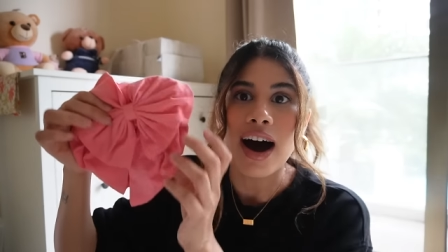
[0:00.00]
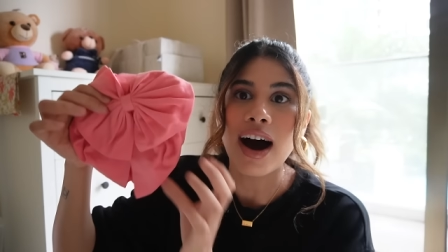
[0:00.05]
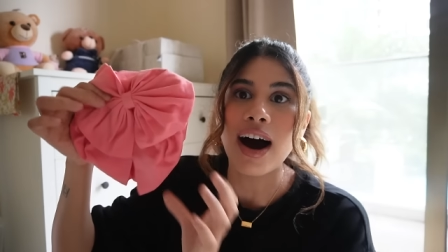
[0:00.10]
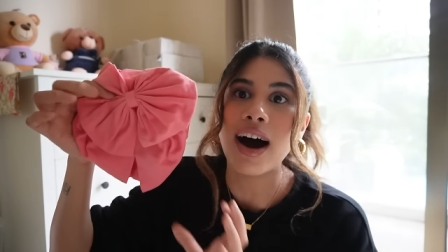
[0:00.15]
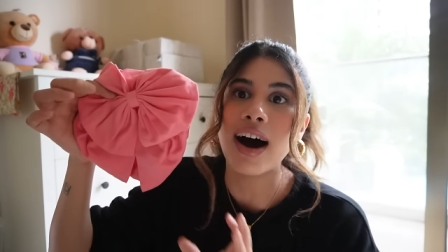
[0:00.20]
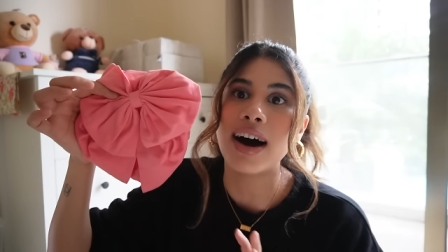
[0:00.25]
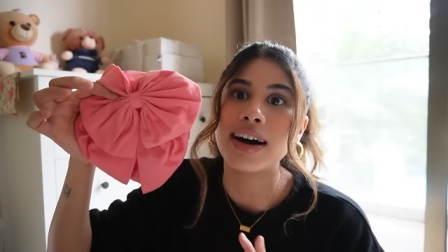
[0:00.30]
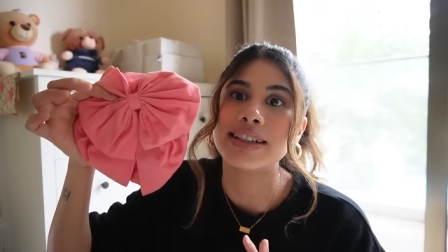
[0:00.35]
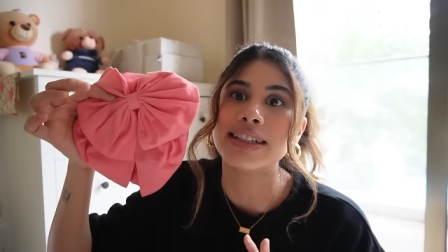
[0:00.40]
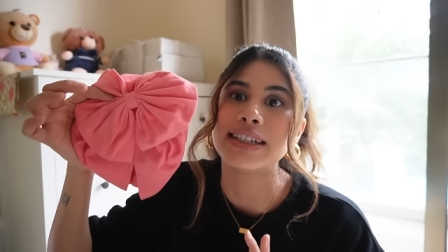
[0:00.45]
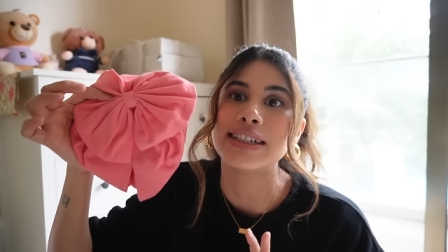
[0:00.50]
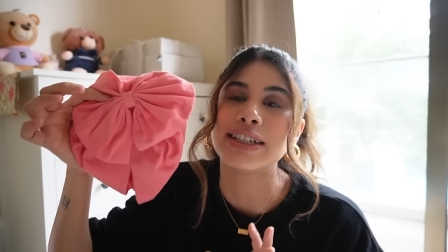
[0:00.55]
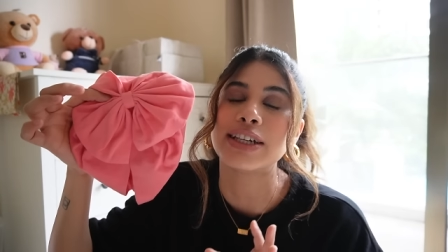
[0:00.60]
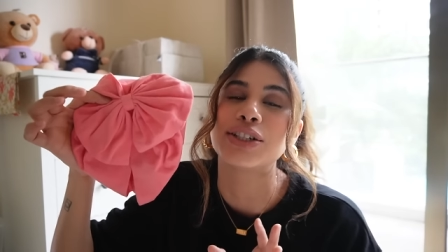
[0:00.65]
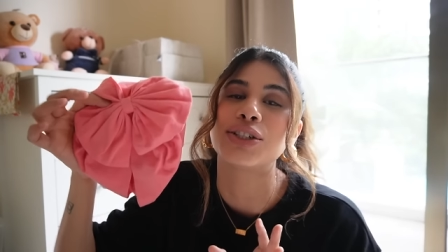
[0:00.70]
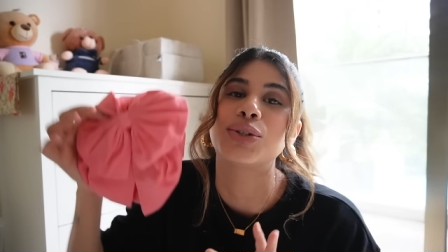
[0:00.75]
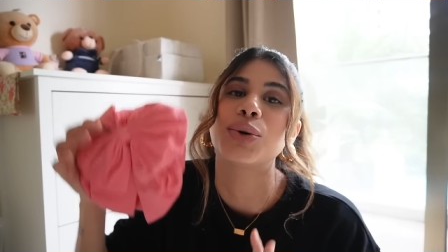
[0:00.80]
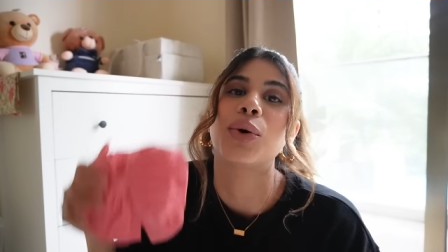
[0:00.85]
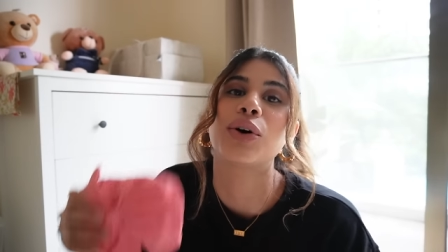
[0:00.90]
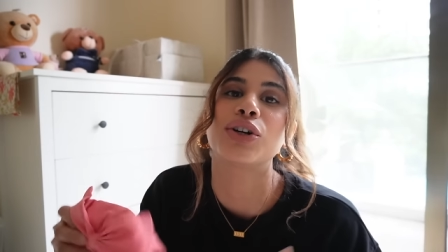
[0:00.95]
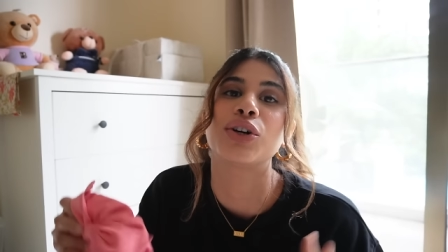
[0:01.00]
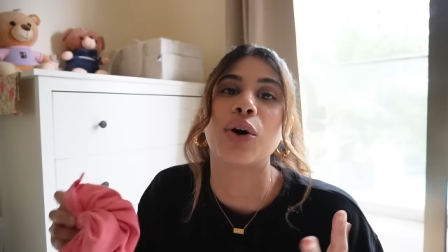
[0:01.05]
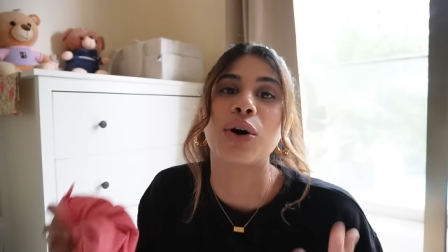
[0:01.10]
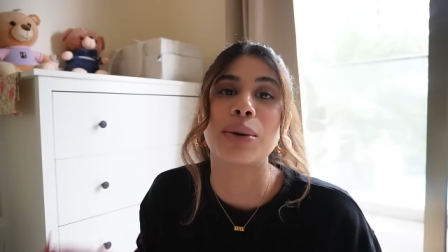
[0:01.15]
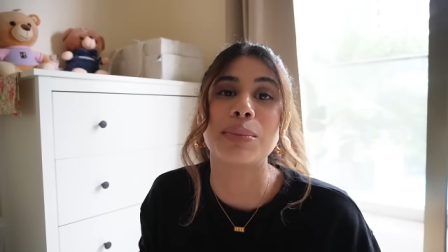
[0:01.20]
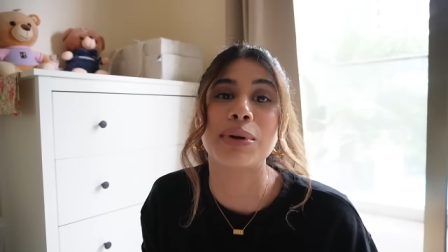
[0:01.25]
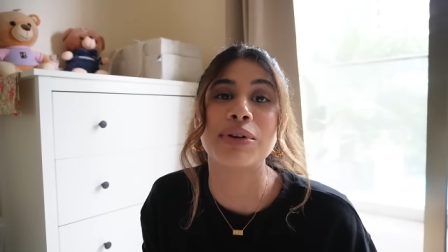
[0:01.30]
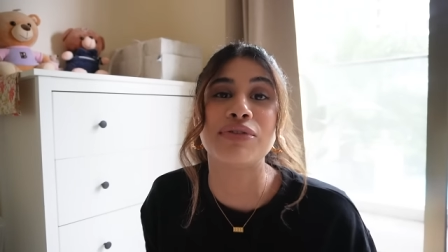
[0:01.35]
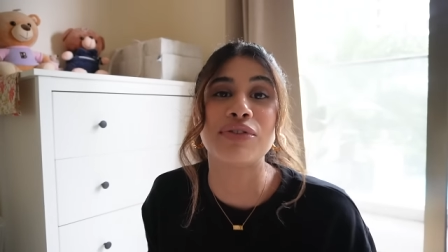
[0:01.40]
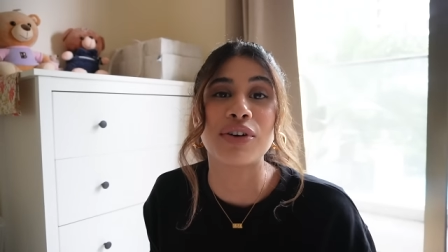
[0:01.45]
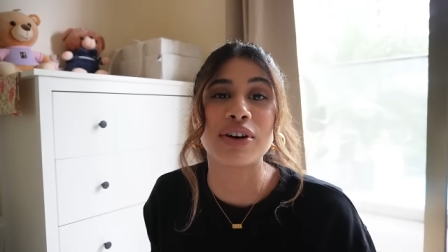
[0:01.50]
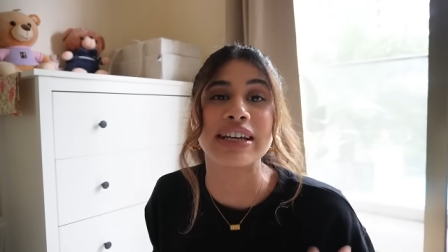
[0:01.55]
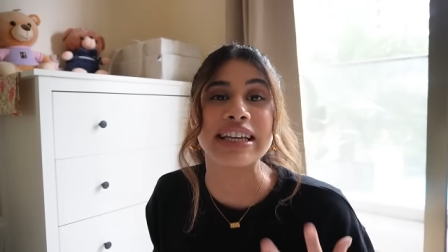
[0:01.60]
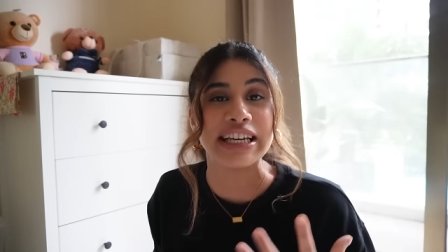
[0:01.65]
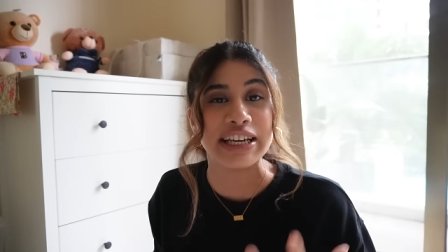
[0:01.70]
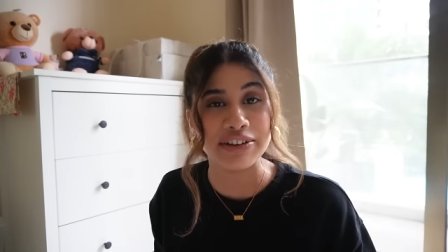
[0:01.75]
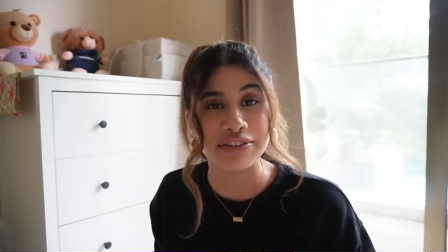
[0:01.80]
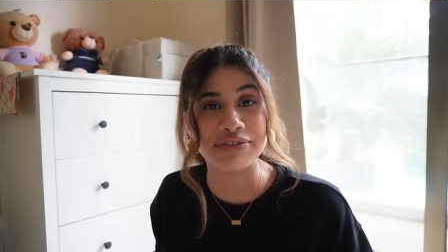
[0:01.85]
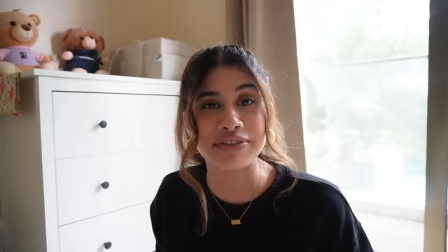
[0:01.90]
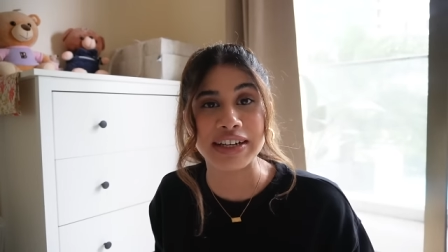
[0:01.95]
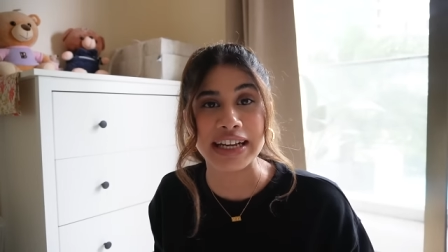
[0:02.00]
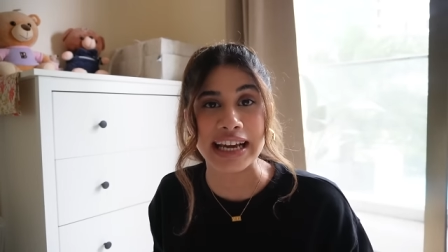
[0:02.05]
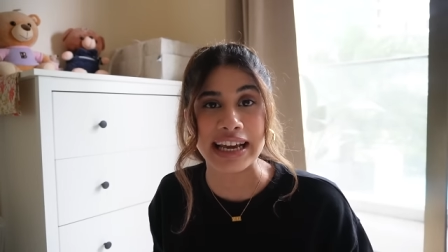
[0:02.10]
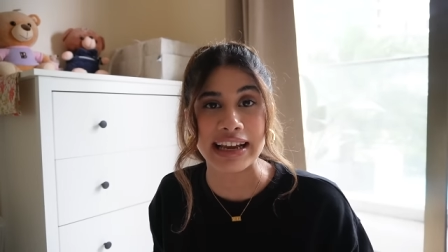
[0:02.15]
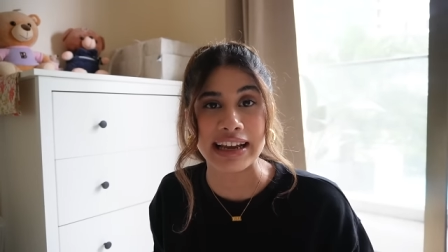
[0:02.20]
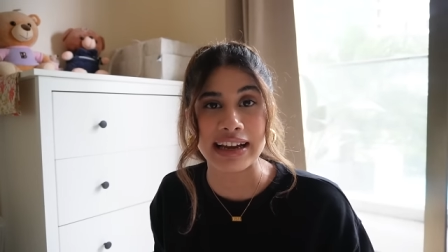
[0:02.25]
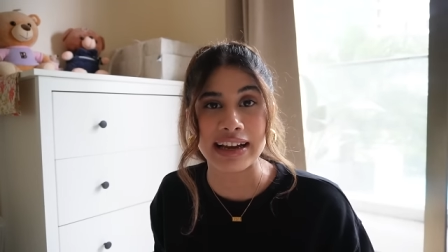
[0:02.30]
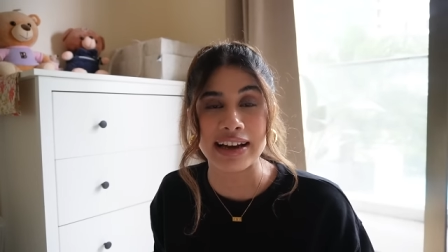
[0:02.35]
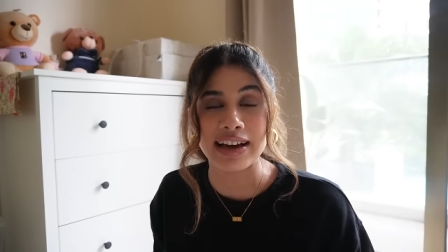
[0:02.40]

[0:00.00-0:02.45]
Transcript: Ah, these are so adorable for gifting.